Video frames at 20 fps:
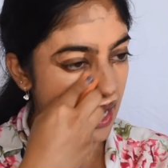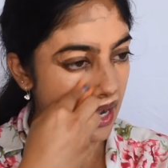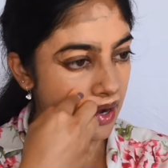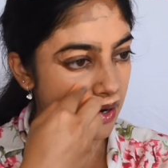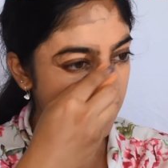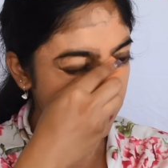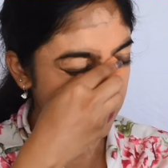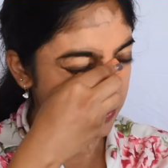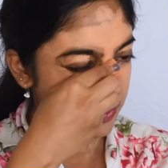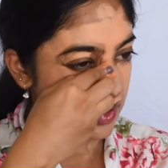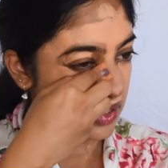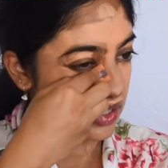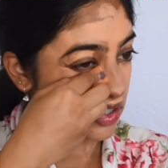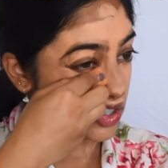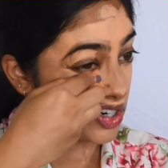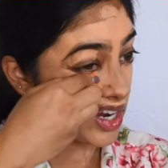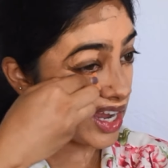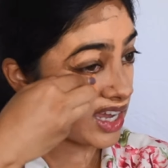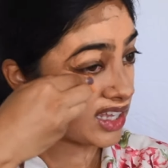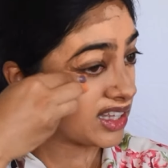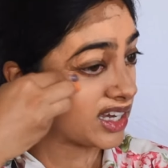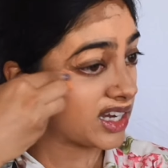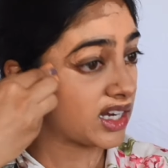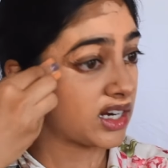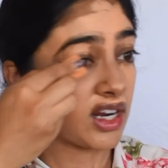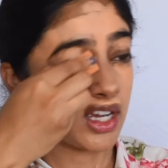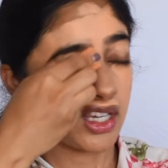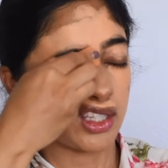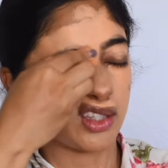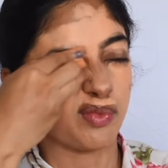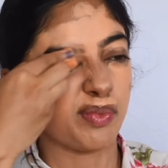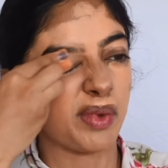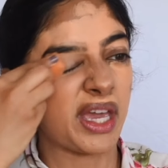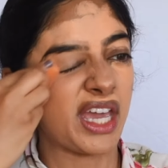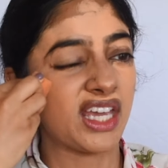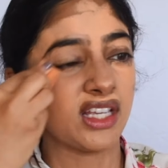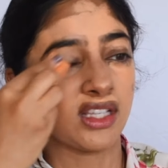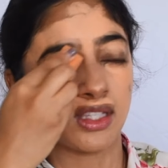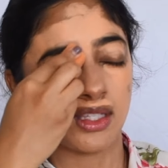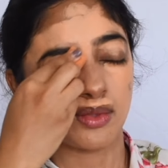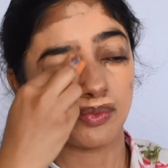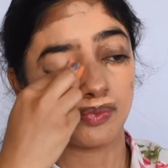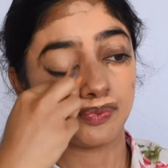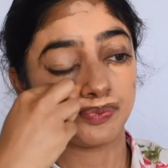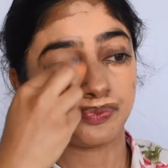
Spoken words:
out and create like a nice base.